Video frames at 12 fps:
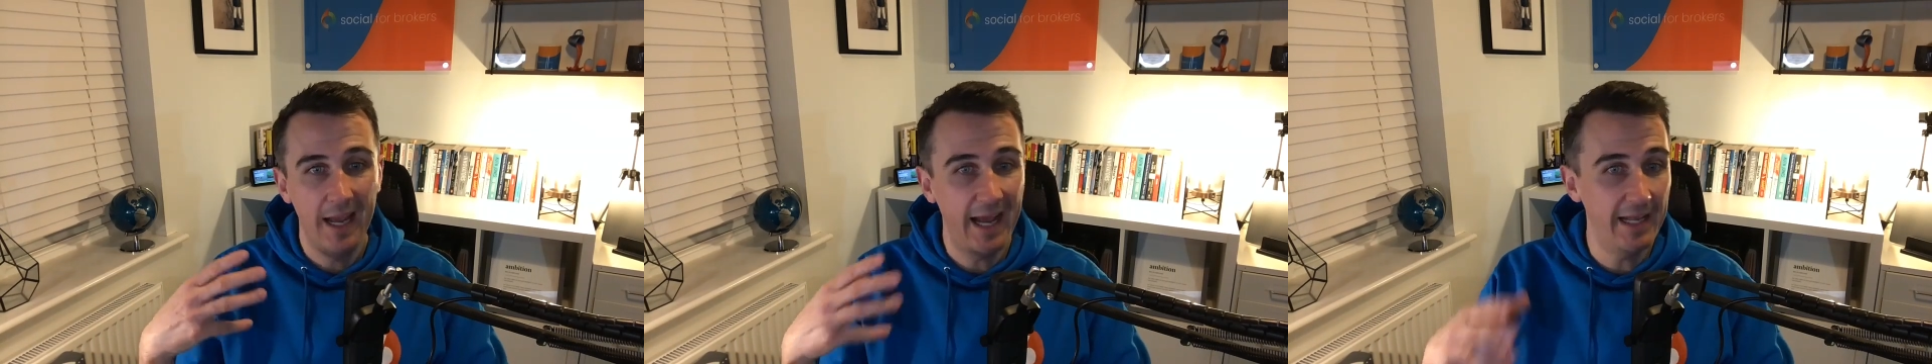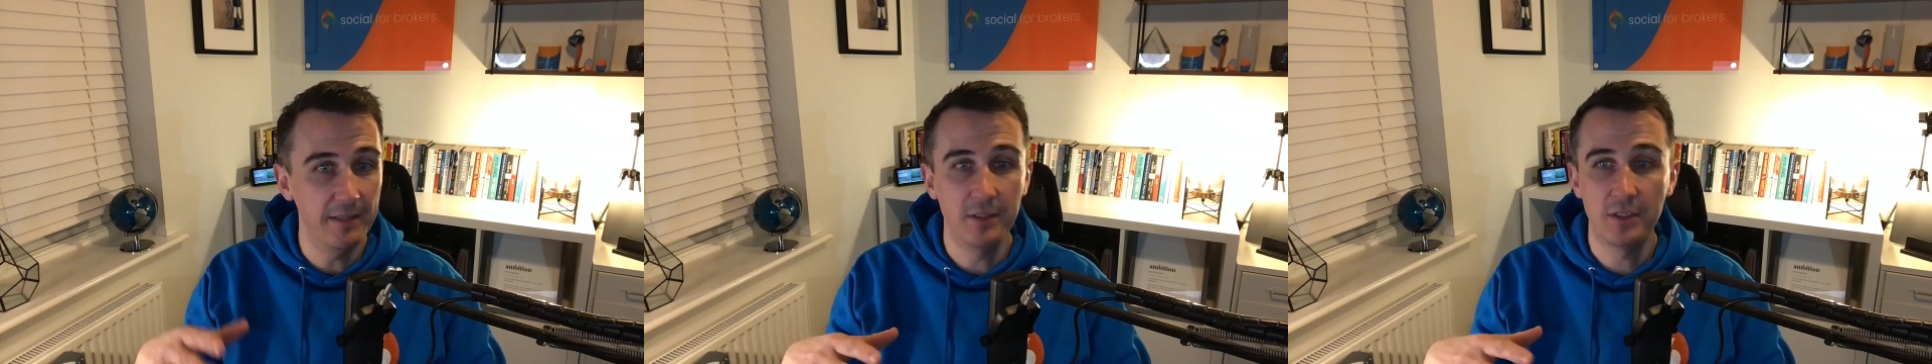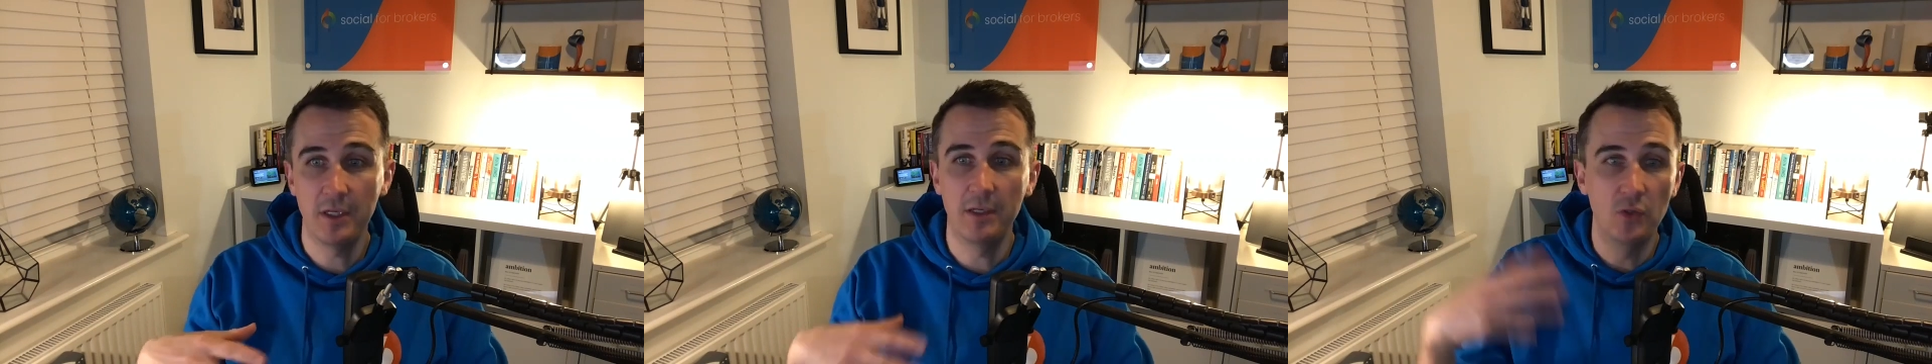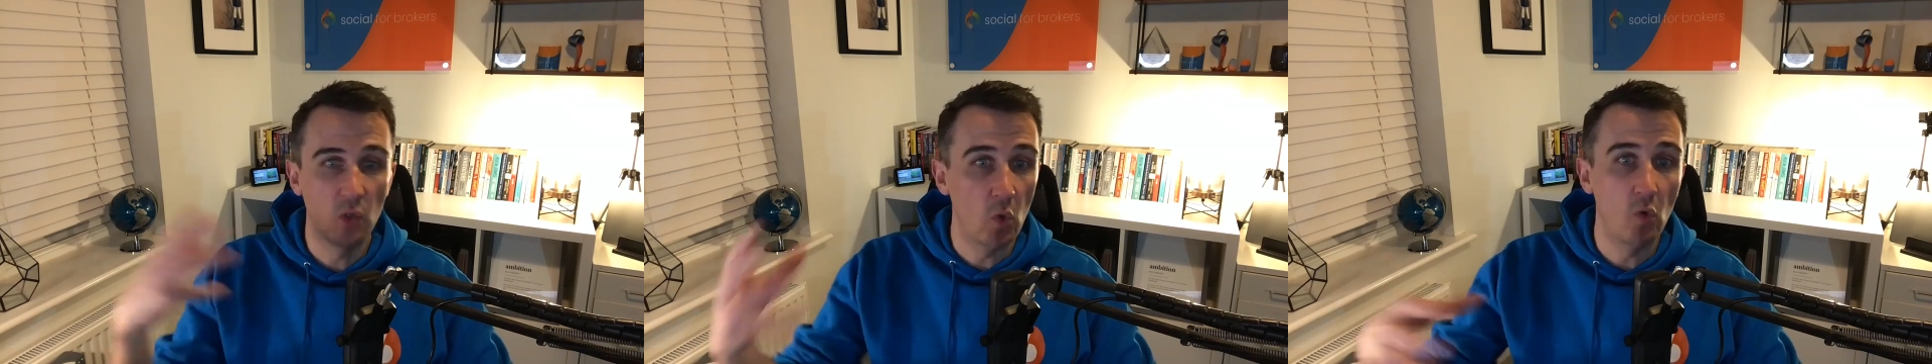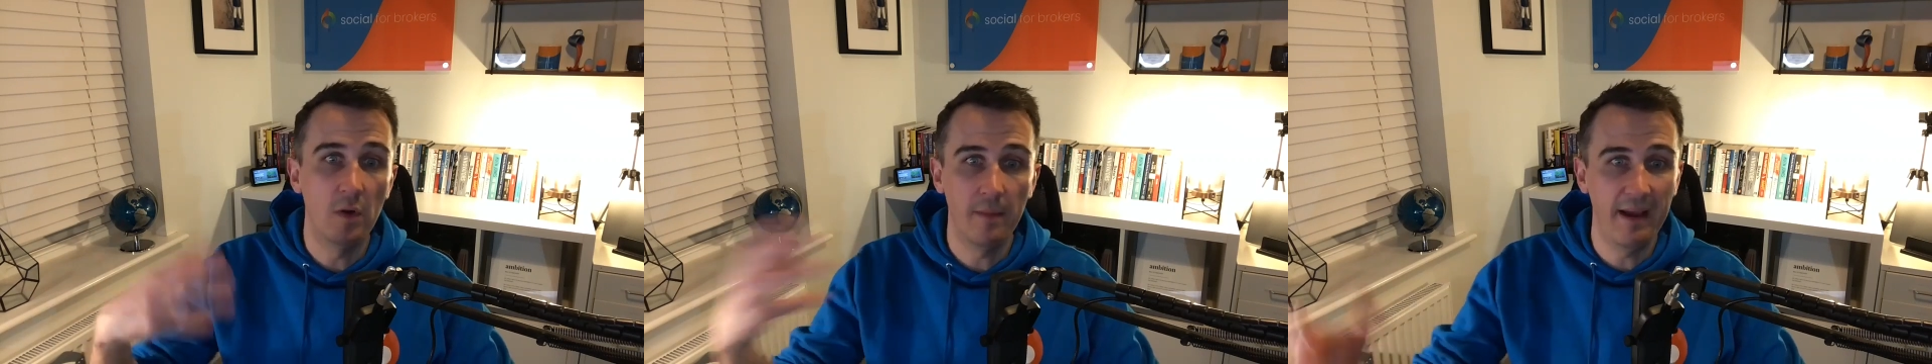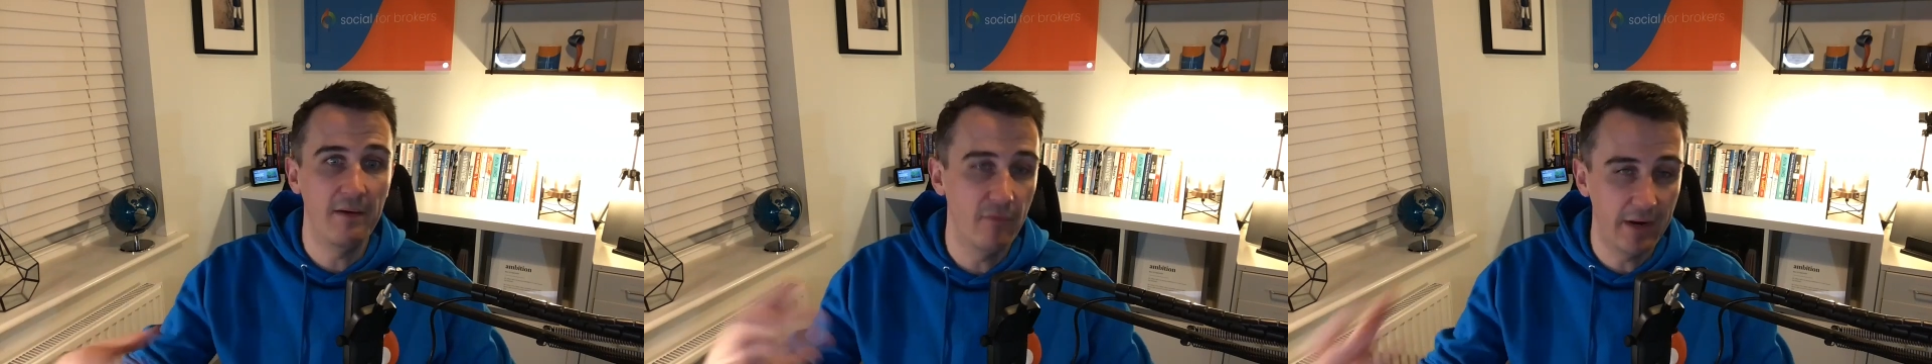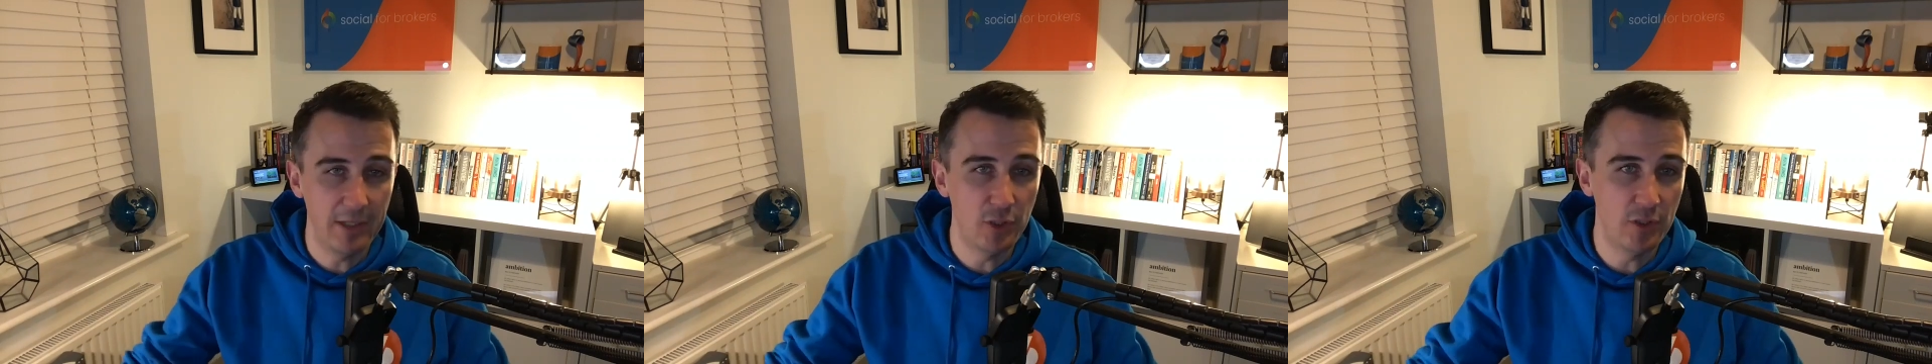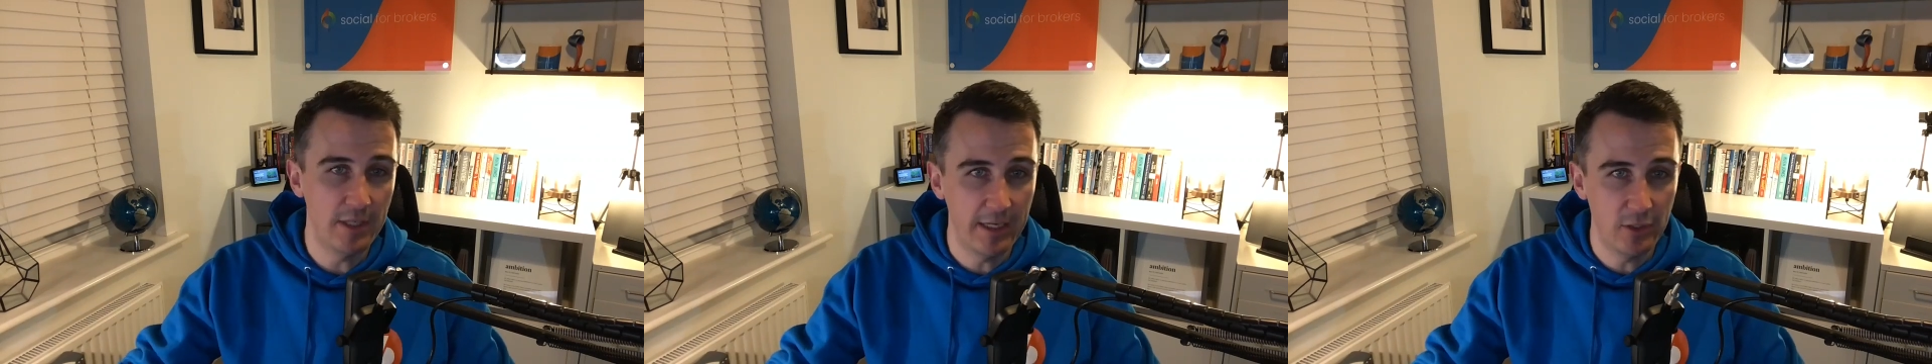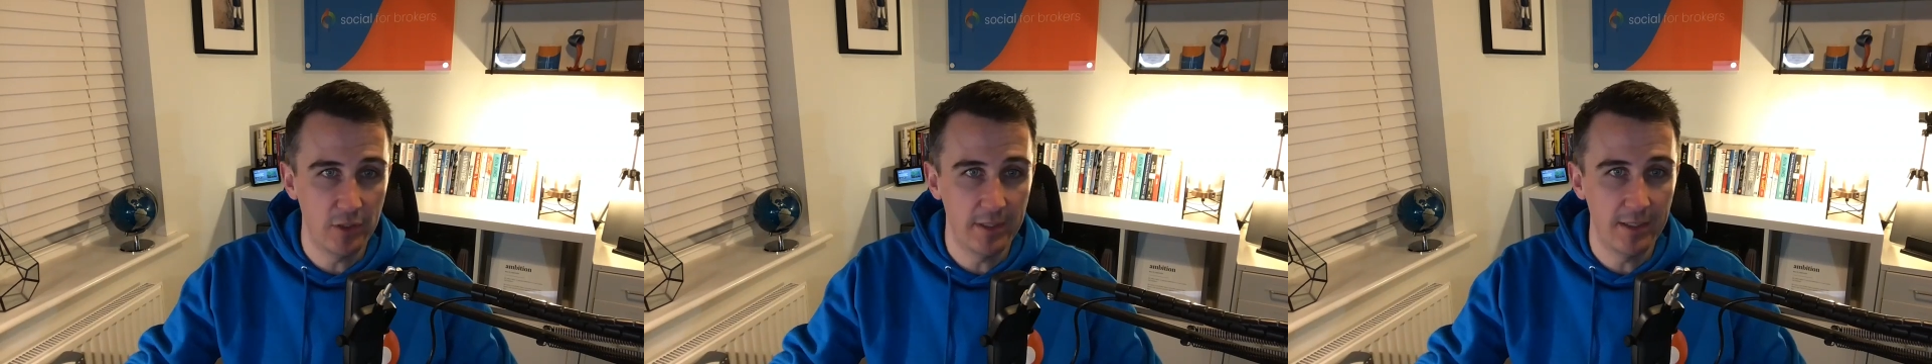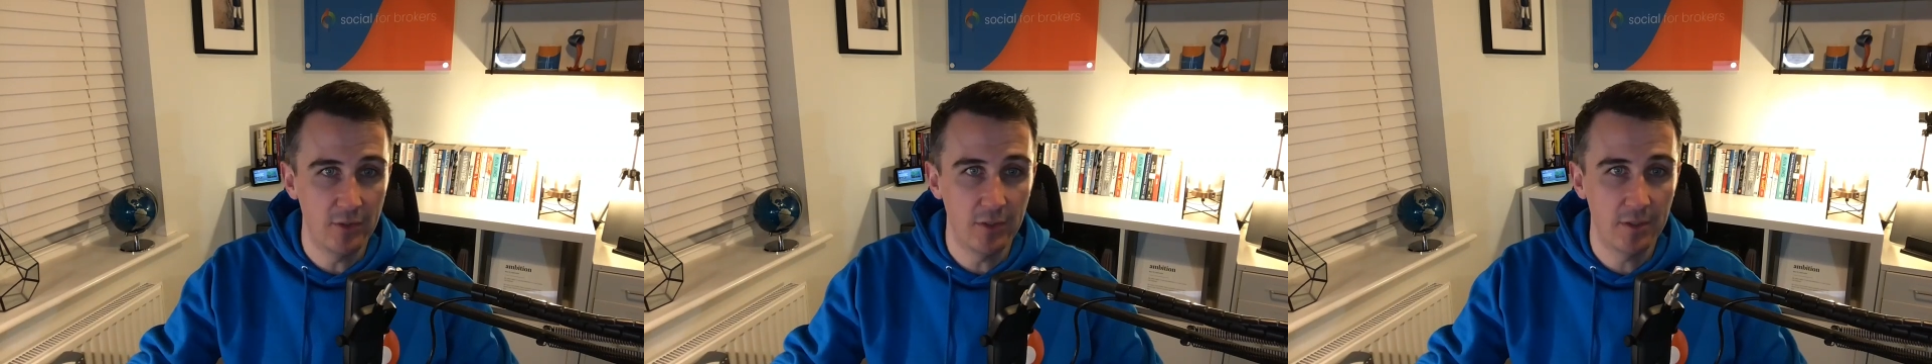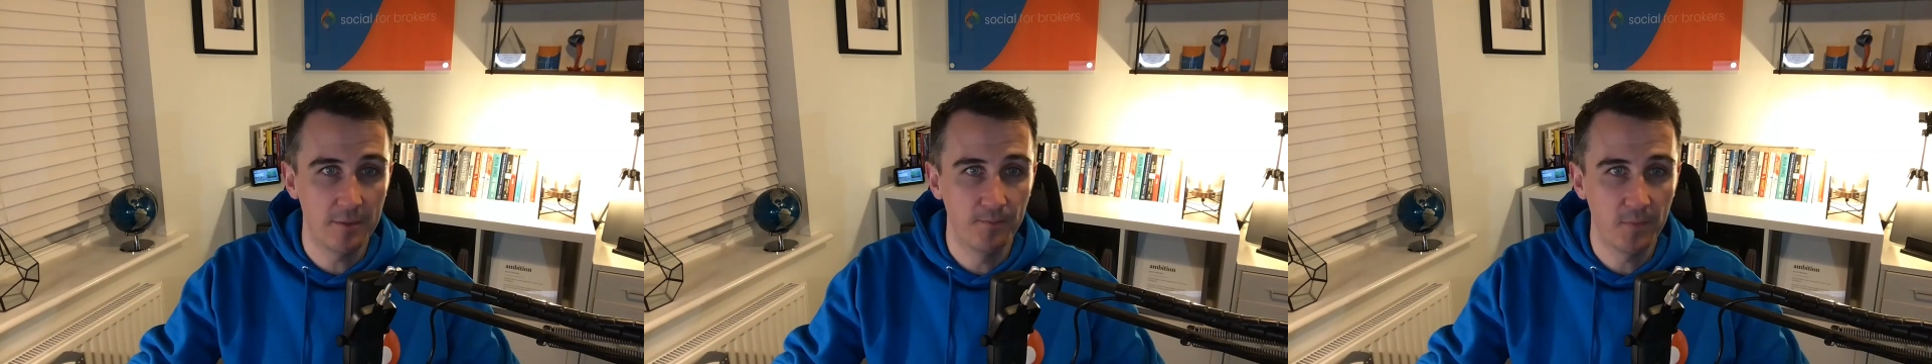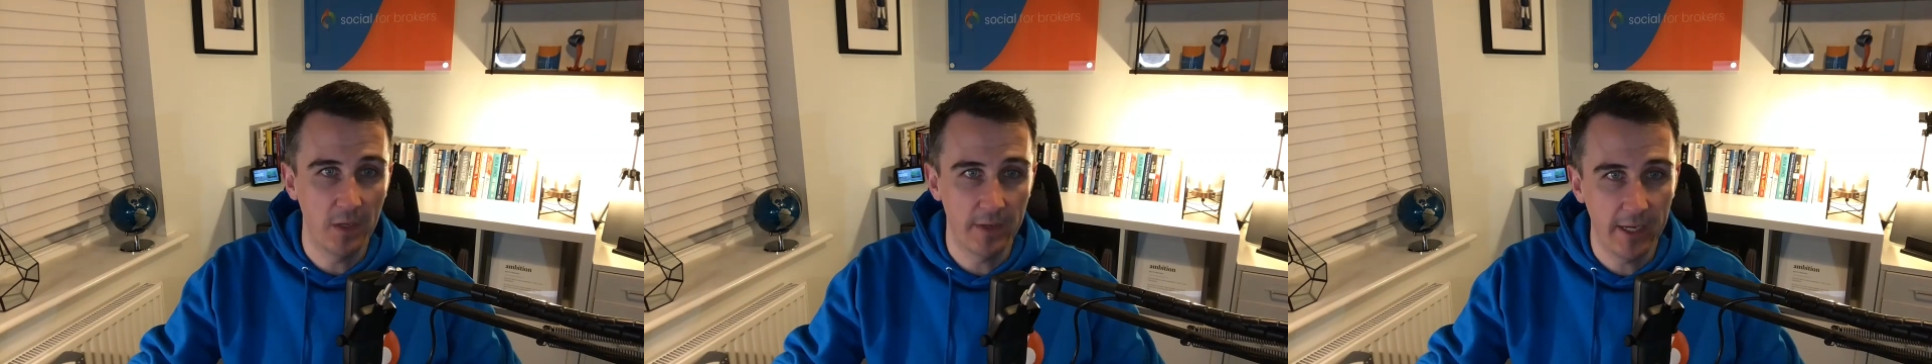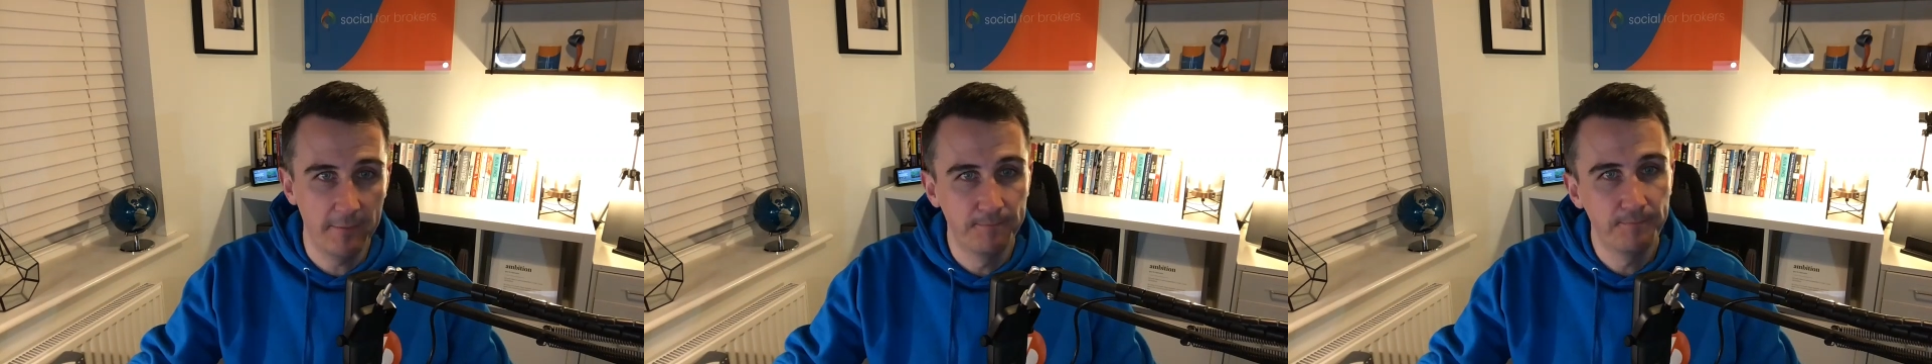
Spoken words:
answer and talk about for ages and ages and ages. Okay.